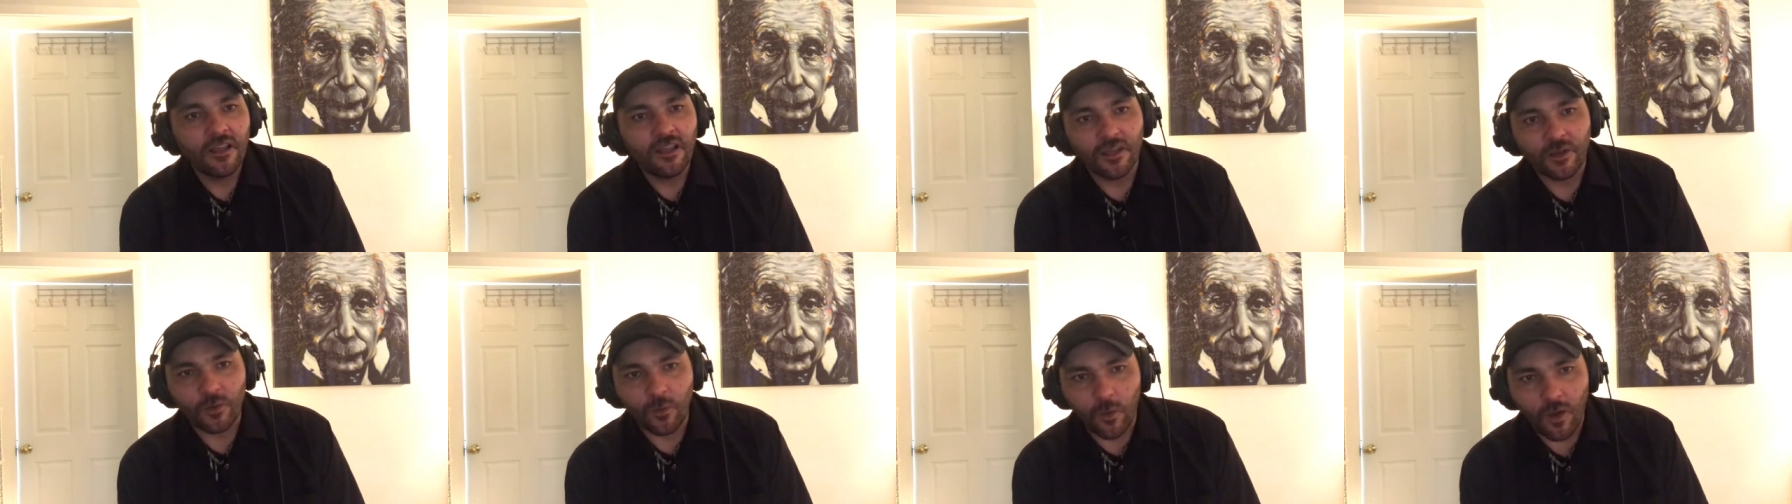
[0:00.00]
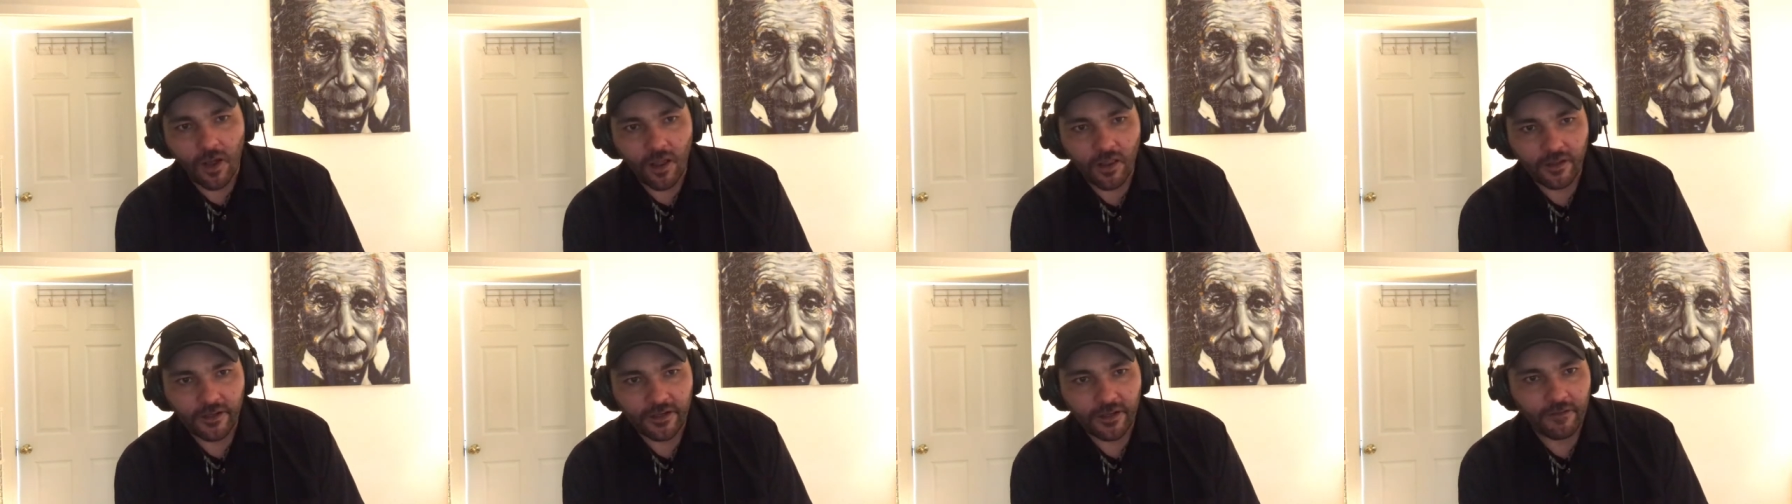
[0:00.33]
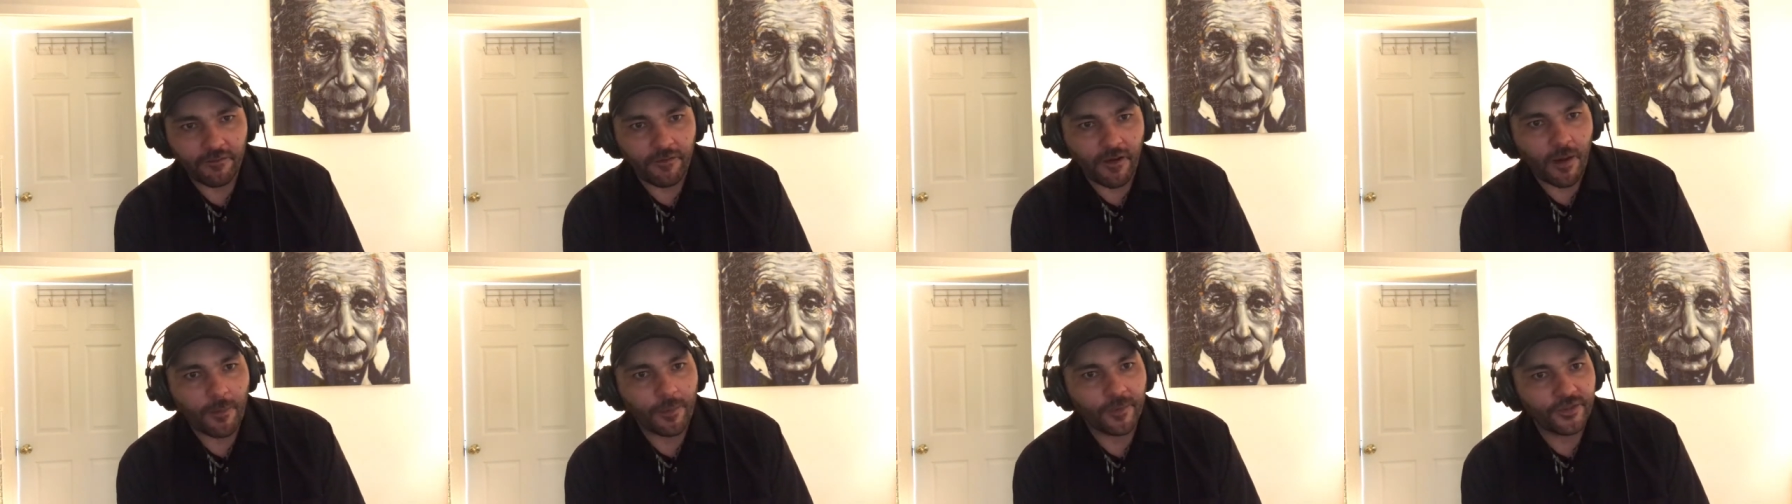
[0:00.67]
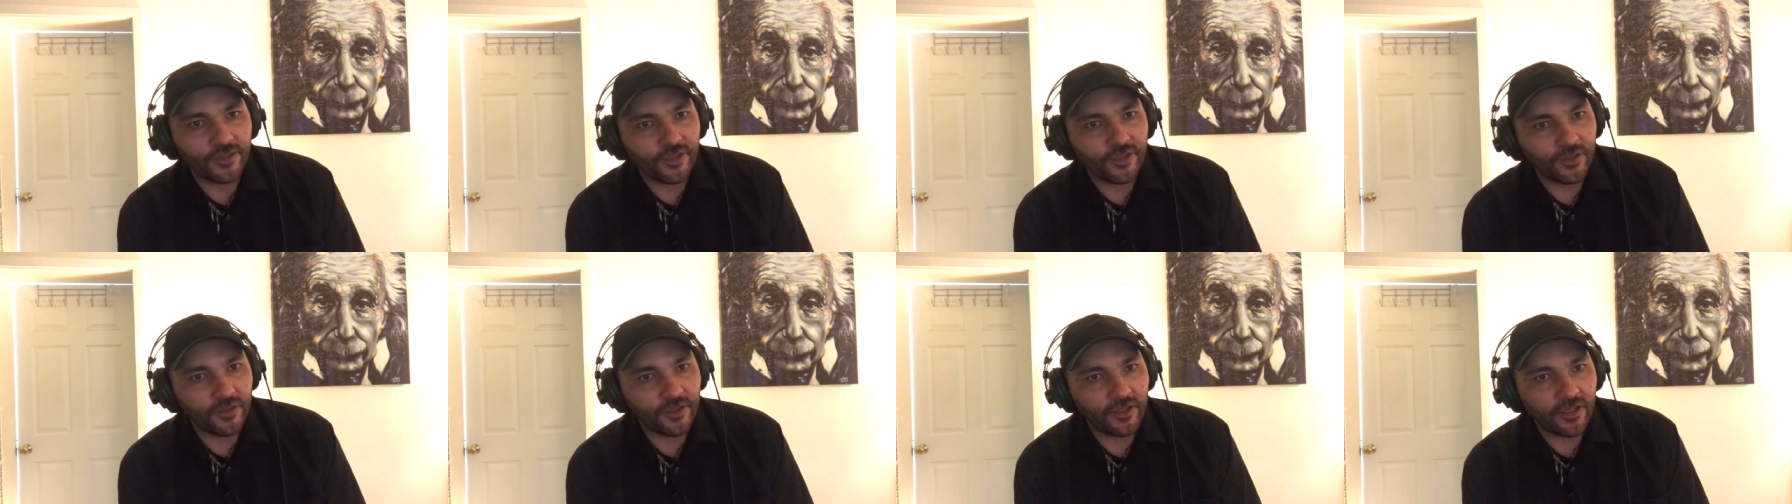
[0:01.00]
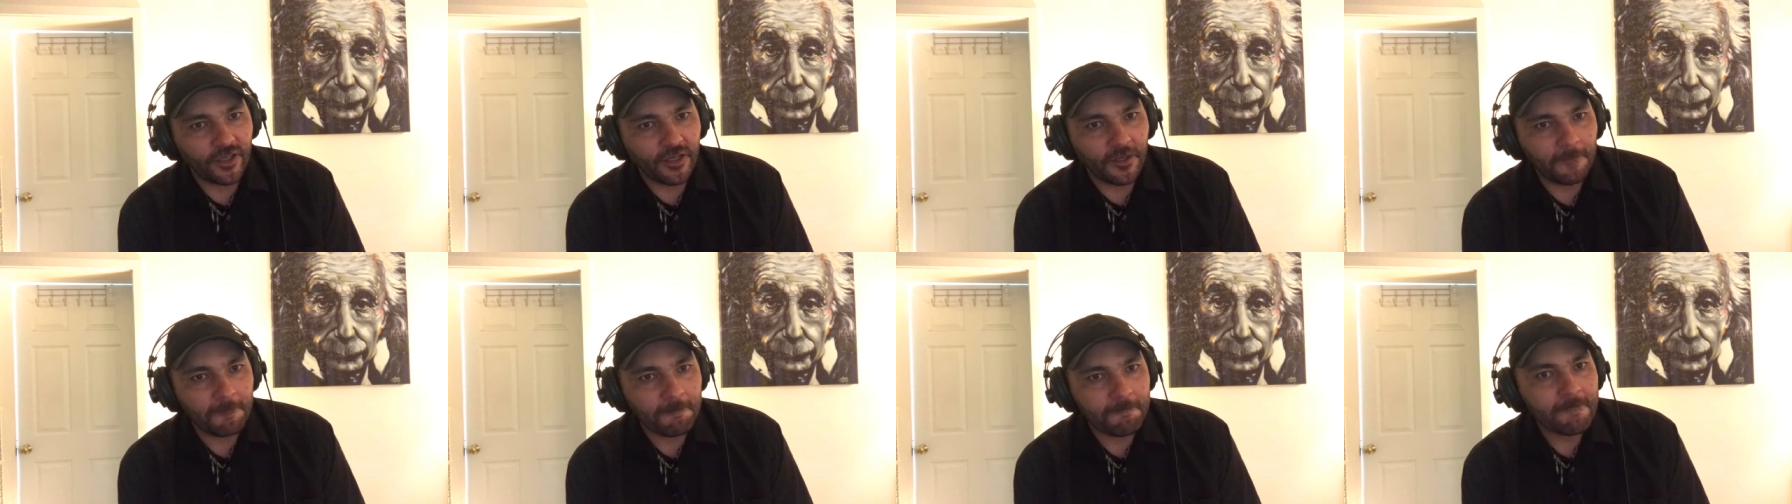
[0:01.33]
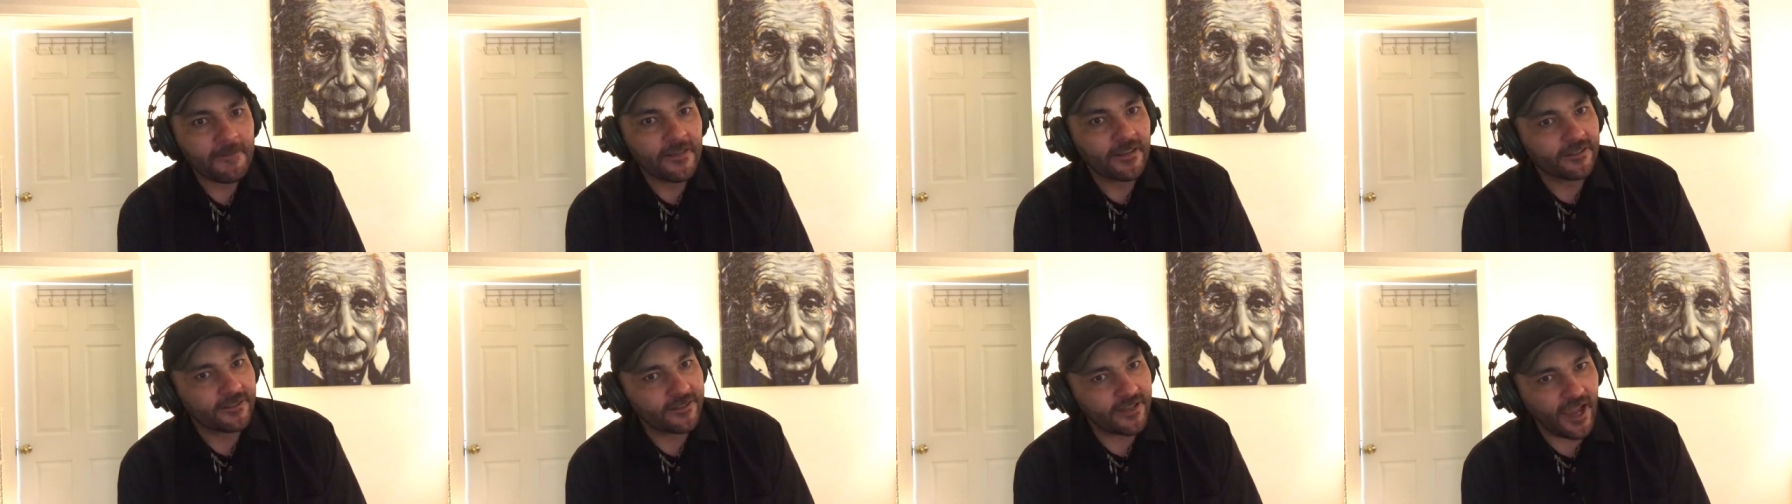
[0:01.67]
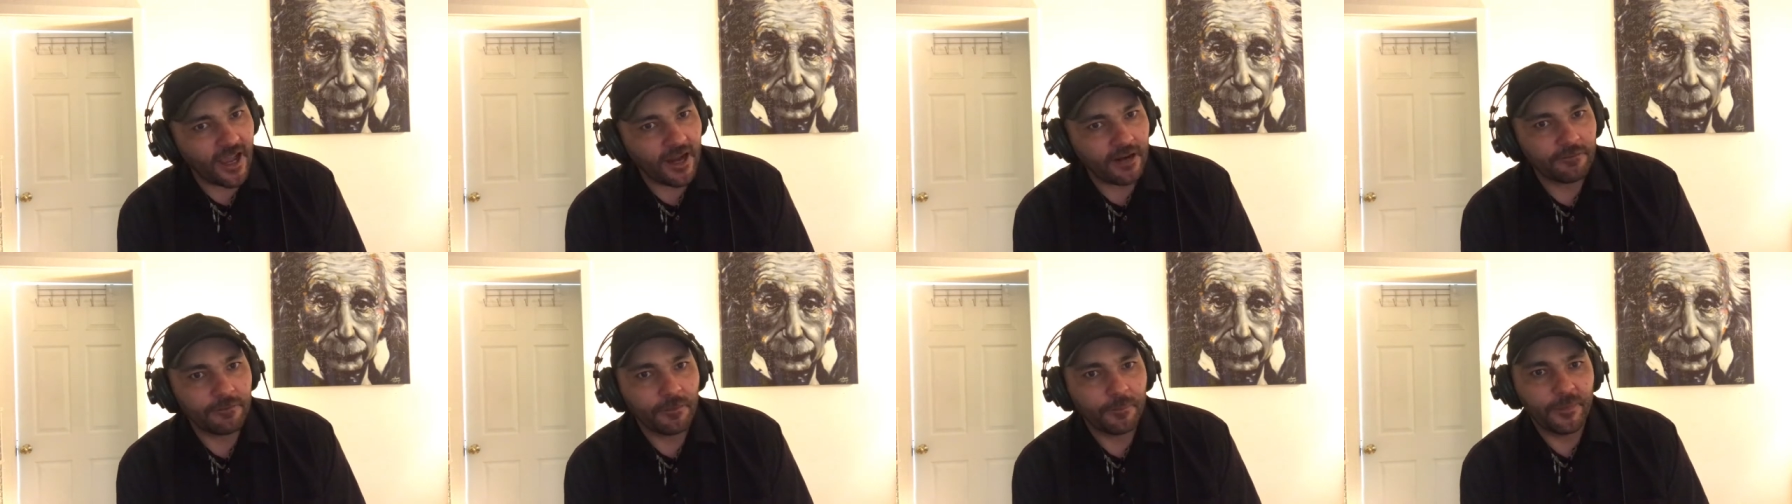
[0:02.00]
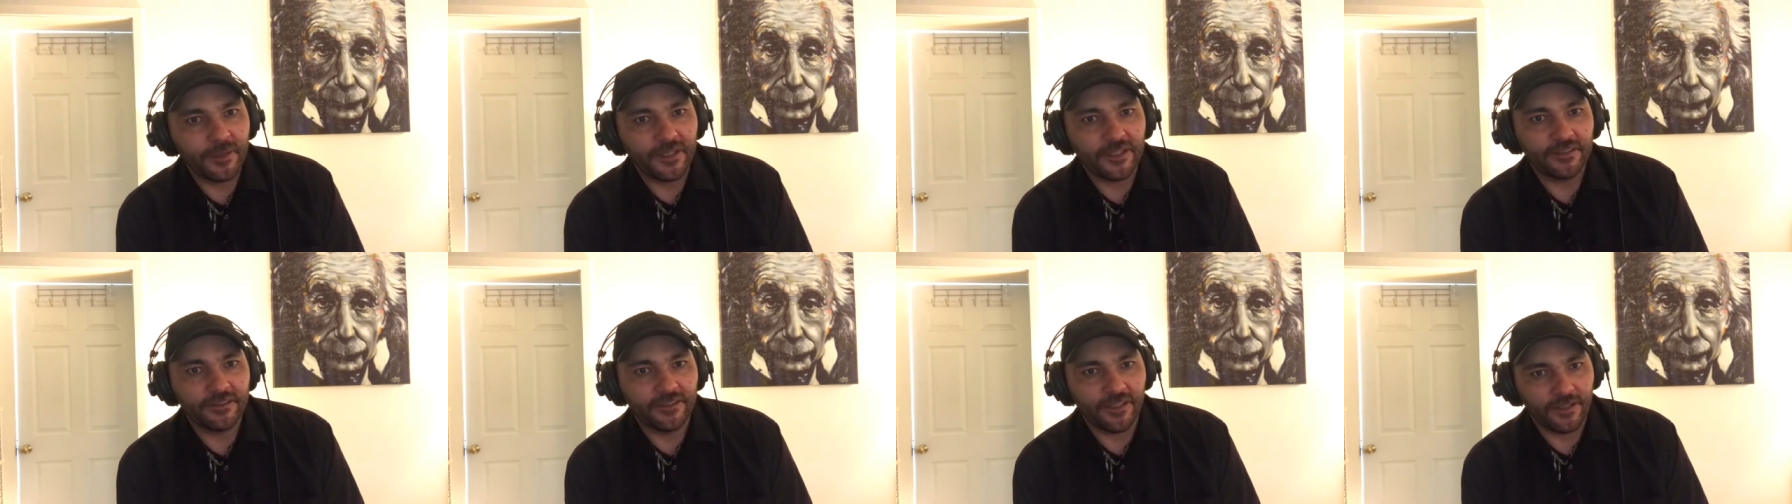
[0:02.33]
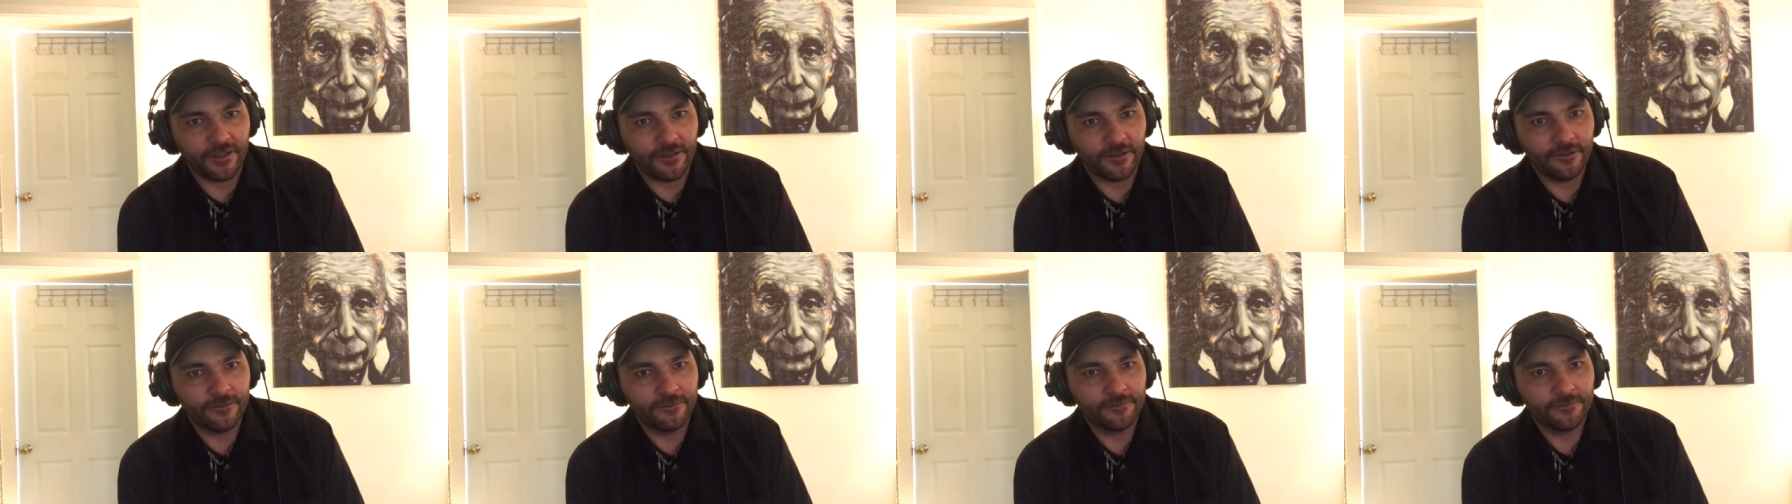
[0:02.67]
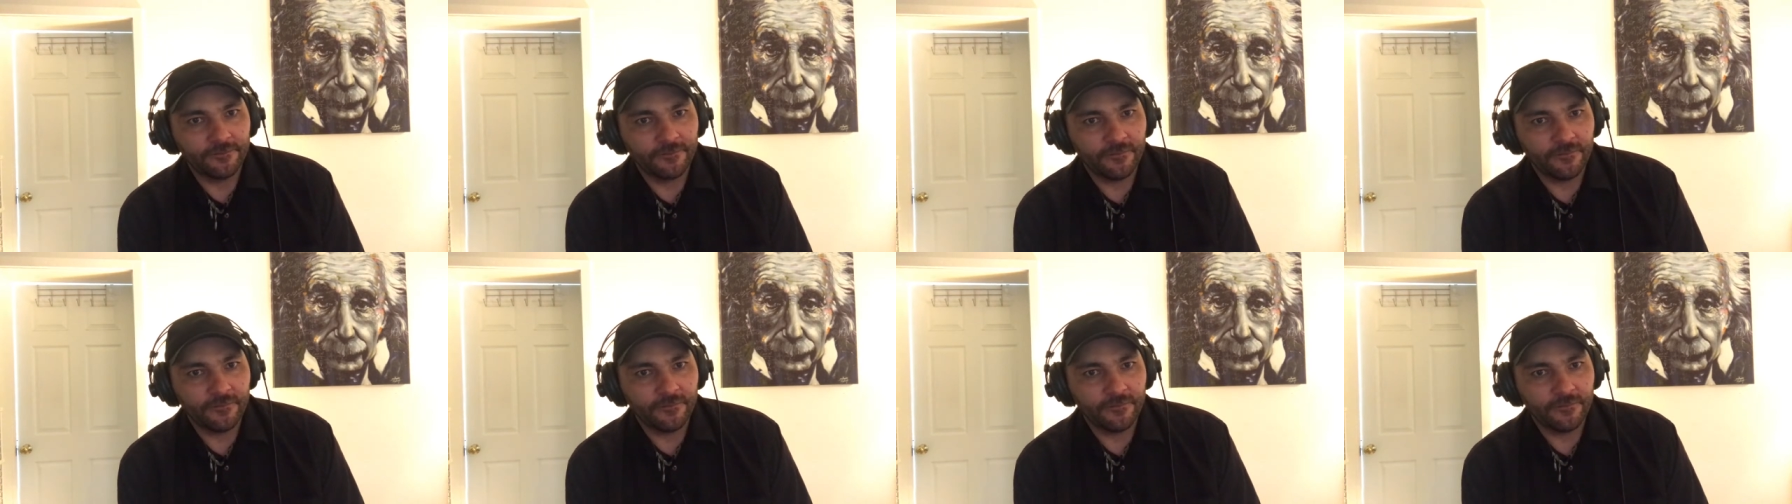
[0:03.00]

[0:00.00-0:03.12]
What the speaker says: Equality of opportunity is kind of a big deal.